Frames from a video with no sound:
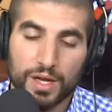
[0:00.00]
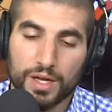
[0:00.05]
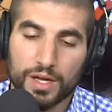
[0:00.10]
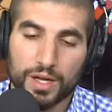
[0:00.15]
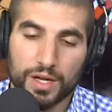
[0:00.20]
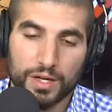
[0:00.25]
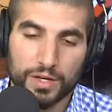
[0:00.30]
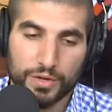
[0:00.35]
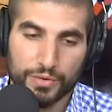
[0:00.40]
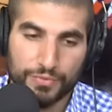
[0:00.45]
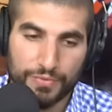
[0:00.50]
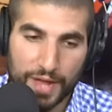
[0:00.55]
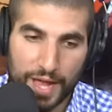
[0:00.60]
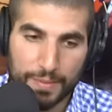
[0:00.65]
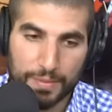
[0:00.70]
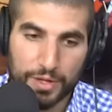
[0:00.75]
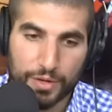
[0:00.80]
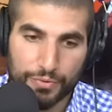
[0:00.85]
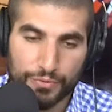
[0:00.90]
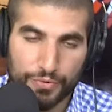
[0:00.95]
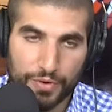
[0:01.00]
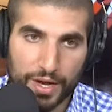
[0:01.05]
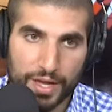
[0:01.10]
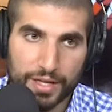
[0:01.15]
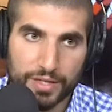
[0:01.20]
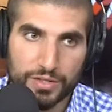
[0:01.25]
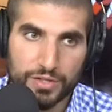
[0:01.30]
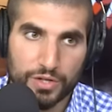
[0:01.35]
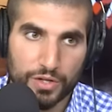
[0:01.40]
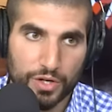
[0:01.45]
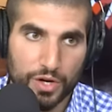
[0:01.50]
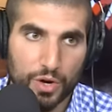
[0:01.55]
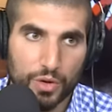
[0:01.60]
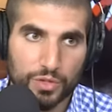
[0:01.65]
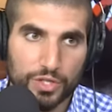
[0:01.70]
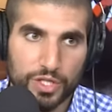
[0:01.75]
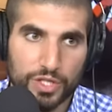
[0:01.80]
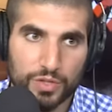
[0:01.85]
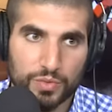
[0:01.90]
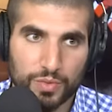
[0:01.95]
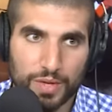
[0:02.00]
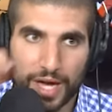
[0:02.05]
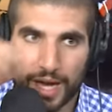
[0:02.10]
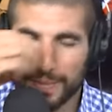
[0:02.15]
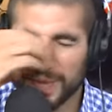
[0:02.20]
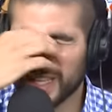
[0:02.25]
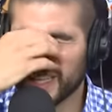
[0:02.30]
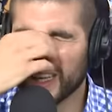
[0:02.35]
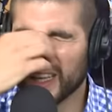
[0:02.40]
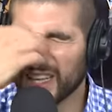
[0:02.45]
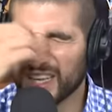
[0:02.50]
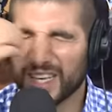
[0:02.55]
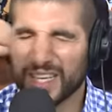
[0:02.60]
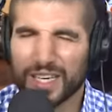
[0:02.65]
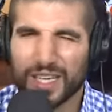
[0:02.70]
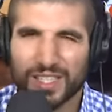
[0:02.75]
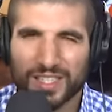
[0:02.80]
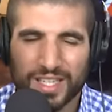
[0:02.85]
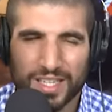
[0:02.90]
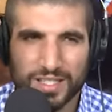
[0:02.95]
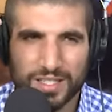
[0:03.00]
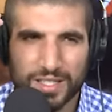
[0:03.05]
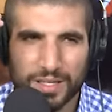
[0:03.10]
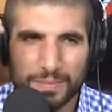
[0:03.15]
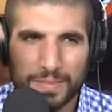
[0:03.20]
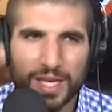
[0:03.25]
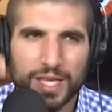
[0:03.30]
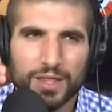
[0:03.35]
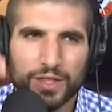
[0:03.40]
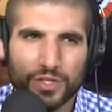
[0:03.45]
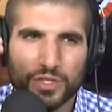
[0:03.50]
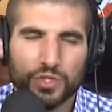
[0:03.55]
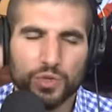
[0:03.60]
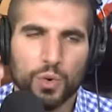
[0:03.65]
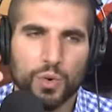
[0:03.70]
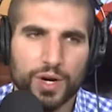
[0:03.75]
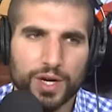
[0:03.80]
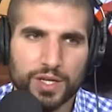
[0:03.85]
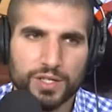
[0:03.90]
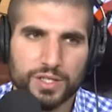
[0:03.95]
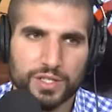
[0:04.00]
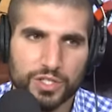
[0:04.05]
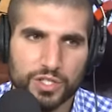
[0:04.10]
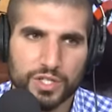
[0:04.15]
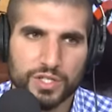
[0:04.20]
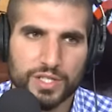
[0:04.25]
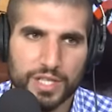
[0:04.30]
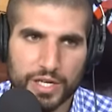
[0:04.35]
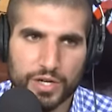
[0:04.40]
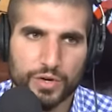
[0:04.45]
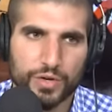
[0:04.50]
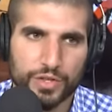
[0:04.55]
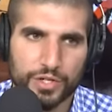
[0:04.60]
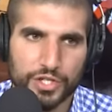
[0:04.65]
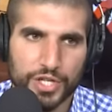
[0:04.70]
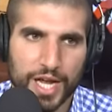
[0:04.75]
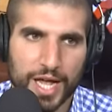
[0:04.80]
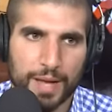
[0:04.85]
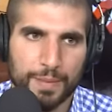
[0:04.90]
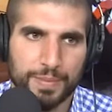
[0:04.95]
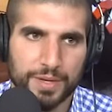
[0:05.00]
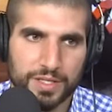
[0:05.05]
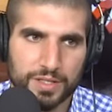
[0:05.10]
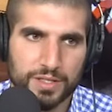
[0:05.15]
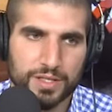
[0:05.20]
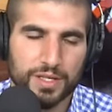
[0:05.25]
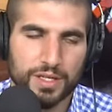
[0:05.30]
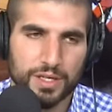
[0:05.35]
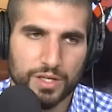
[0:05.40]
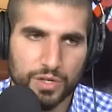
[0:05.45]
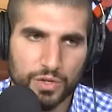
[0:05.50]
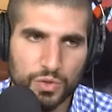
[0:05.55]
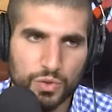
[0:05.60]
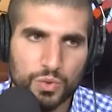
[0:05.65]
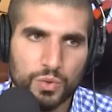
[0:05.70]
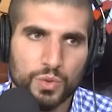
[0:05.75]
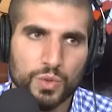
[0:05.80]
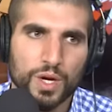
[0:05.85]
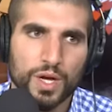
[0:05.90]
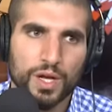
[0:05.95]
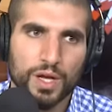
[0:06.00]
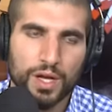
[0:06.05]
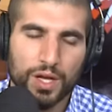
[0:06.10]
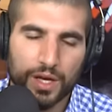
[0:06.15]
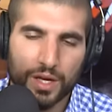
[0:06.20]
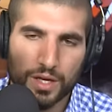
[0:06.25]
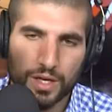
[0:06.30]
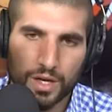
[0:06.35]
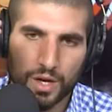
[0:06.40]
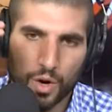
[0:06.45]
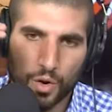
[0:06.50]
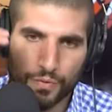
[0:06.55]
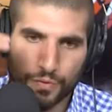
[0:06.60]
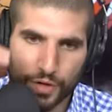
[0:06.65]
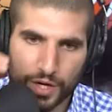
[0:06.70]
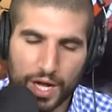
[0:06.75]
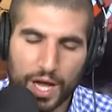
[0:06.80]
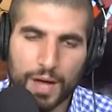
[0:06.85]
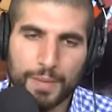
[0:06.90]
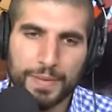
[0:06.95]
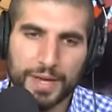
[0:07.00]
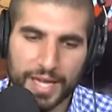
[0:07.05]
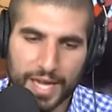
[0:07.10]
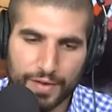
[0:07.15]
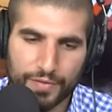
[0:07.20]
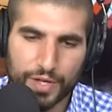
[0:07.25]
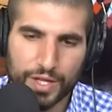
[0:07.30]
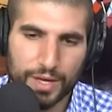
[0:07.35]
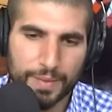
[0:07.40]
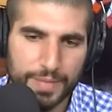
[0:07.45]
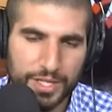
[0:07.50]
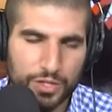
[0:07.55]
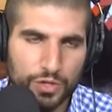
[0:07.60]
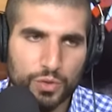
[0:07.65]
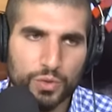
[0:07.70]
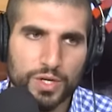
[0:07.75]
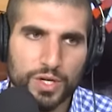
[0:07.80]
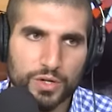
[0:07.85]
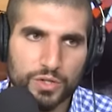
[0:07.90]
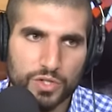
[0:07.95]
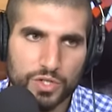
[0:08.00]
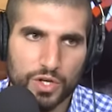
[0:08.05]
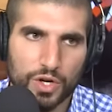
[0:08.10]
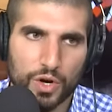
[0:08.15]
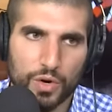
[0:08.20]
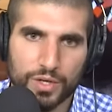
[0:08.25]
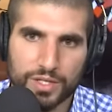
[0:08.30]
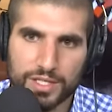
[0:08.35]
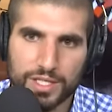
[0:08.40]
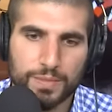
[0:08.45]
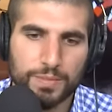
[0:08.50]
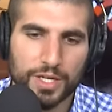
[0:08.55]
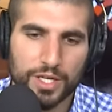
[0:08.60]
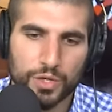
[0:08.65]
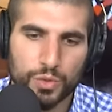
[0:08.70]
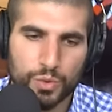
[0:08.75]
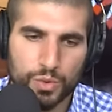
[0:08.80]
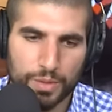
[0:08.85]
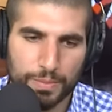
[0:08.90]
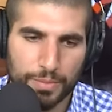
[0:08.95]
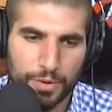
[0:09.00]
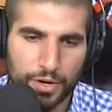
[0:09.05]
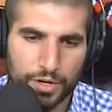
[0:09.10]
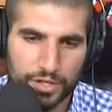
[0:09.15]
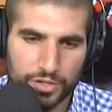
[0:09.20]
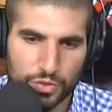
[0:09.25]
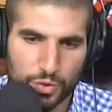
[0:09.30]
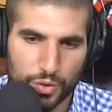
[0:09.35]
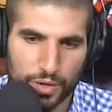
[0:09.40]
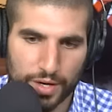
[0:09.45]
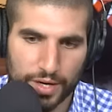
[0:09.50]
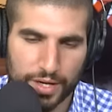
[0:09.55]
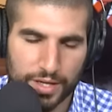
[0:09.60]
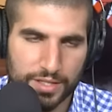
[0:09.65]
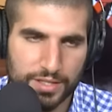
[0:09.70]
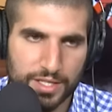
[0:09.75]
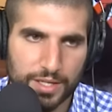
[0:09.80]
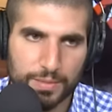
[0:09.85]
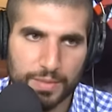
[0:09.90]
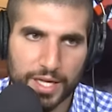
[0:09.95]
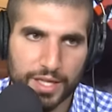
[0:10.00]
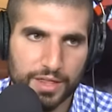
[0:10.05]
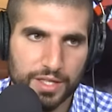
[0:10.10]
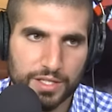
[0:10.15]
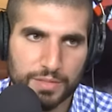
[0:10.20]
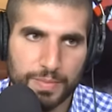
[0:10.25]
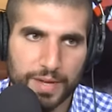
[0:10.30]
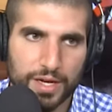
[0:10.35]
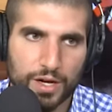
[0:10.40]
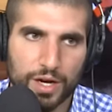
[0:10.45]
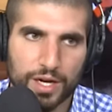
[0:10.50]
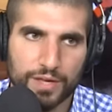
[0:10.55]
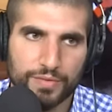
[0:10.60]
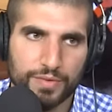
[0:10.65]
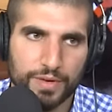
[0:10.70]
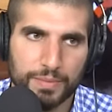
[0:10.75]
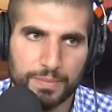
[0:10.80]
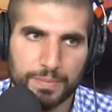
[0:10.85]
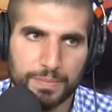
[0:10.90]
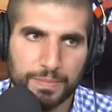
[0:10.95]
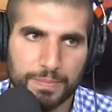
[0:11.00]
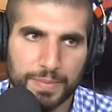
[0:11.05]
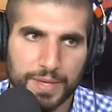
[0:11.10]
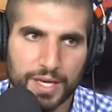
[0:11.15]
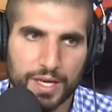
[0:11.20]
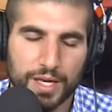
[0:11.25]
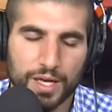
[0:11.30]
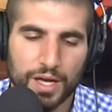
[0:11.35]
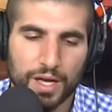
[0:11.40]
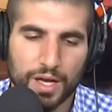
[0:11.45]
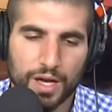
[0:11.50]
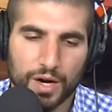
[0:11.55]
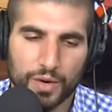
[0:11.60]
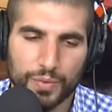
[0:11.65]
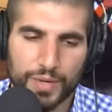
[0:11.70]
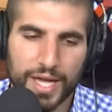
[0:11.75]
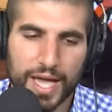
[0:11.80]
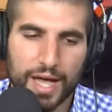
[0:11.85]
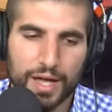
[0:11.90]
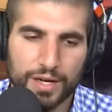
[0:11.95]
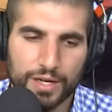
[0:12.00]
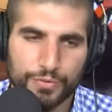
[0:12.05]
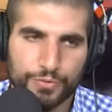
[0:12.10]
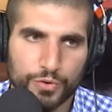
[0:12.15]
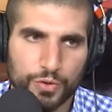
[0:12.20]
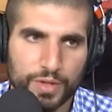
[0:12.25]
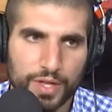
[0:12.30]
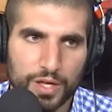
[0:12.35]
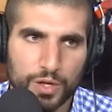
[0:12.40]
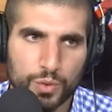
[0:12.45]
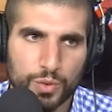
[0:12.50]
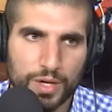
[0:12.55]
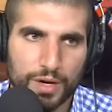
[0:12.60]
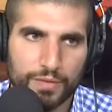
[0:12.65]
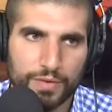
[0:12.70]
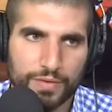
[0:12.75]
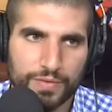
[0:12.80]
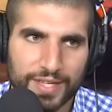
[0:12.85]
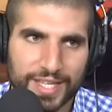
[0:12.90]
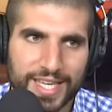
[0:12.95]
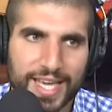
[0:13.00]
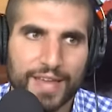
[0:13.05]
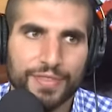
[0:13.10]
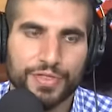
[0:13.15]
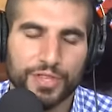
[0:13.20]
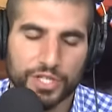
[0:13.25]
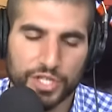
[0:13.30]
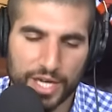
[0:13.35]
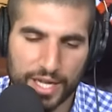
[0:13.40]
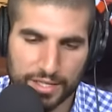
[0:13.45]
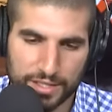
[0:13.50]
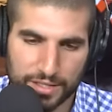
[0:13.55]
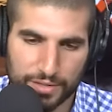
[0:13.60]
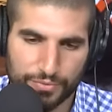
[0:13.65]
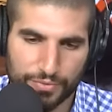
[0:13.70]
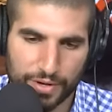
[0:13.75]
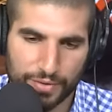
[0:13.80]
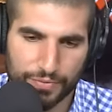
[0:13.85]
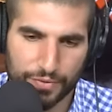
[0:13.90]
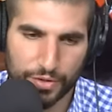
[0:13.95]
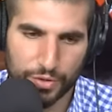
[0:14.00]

uh, your family, your friends, your coaches, I mean, because because to me, the story isn't just that you're the champ. It's you overcoming everything. I mean, two years ago, it seemed like you were in purgatory. It seemed like this might not even be a reality for you, that you would never even get the chance to fight for